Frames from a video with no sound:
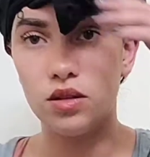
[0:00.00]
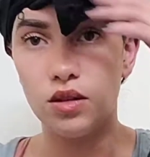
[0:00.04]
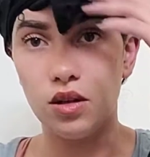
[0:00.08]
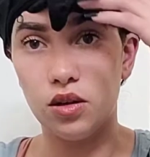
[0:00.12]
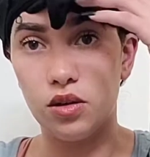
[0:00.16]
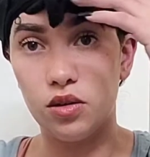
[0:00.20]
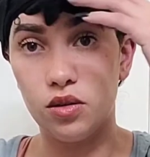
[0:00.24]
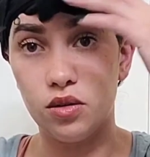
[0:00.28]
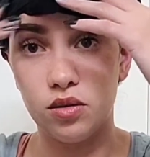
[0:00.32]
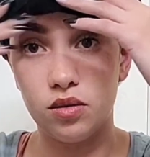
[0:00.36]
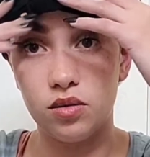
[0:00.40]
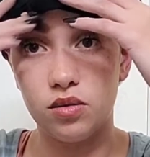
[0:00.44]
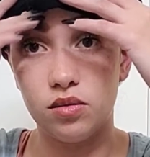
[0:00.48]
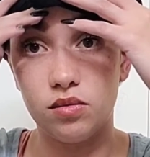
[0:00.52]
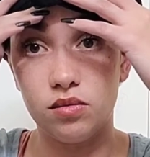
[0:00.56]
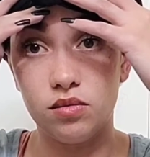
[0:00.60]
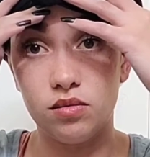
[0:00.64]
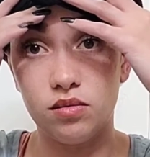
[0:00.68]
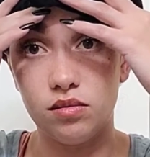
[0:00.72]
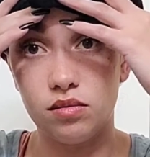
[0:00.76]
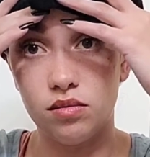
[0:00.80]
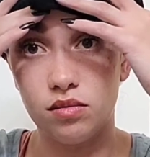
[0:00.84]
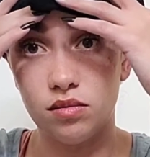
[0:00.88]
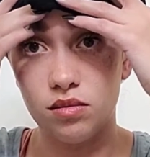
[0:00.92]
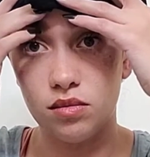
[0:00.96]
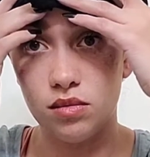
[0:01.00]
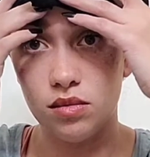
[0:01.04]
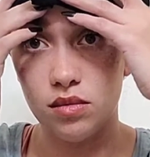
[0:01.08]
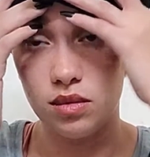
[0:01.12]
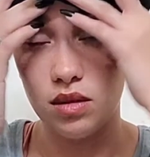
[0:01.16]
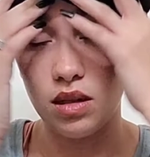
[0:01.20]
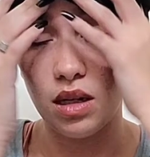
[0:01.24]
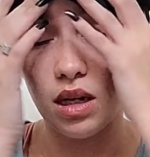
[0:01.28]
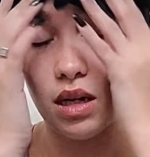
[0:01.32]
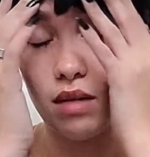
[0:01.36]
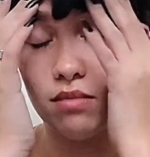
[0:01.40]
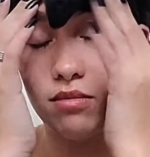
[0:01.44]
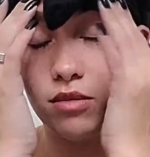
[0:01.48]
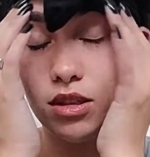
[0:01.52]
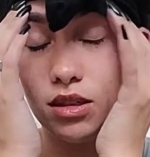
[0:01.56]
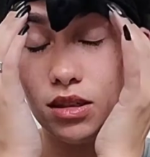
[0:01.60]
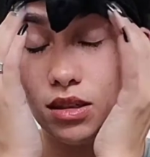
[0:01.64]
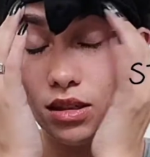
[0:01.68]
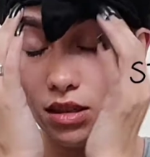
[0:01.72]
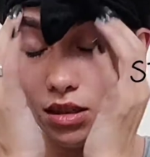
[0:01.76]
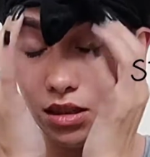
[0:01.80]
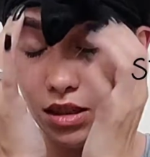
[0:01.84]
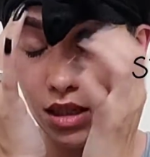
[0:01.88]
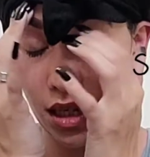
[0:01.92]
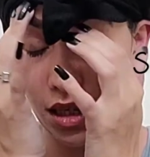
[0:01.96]
So I'm just
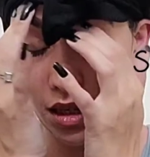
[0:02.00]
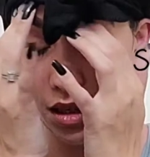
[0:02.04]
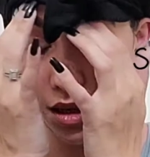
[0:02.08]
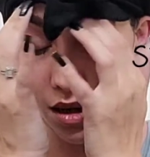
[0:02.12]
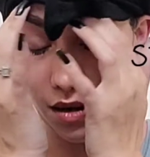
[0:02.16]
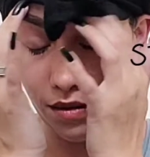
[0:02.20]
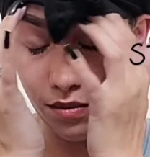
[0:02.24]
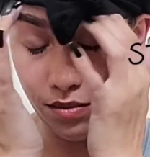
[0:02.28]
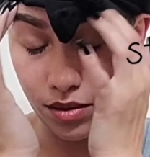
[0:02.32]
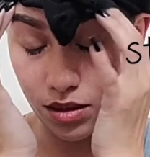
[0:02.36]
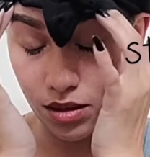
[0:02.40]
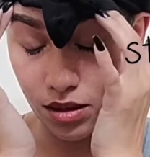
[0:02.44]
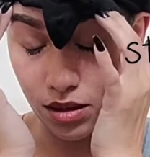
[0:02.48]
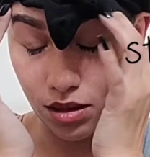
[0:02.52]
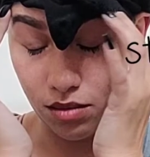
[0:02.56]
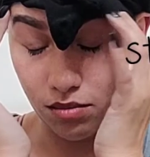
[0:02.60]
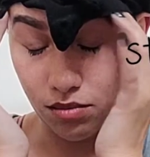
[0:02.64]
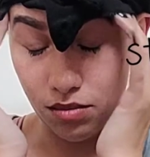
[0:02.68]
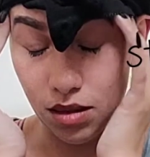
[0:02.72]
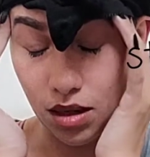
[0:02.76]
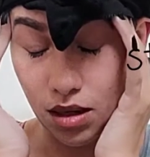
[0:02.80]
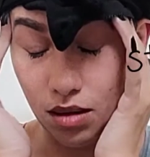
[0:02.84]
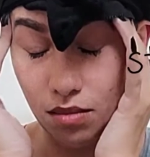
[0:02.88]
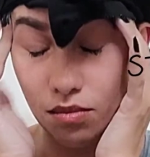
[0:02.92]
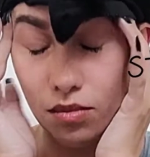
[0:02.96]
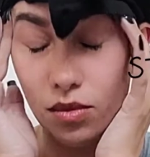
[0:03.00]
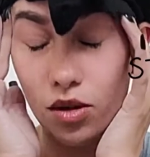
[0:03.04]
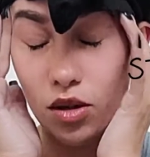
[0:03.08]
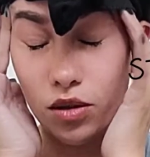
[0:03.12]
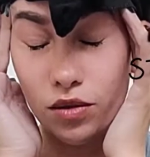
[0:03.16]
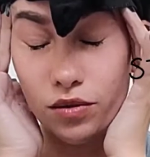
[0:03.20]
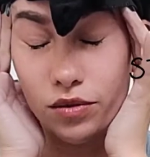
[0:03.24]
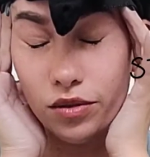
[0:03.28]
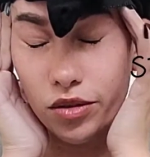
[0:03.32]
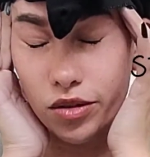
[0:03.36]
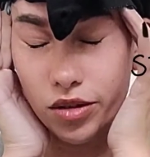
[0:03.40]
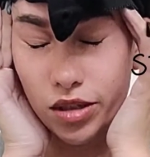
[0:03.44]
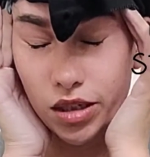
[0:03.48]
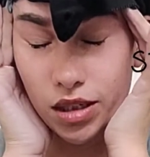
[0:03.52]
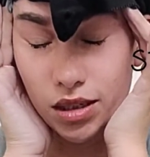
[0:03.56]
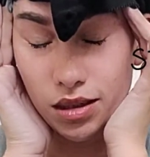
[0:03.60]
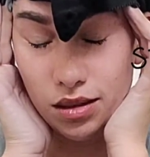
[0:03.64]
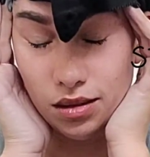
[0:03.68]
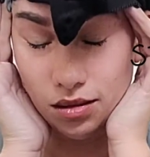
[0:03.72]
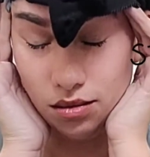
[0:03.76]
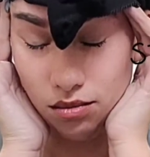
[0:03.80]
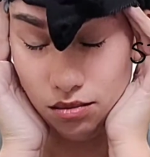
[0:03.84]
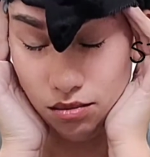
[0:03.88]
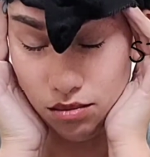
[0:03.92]
gonna take it off because I'm over it.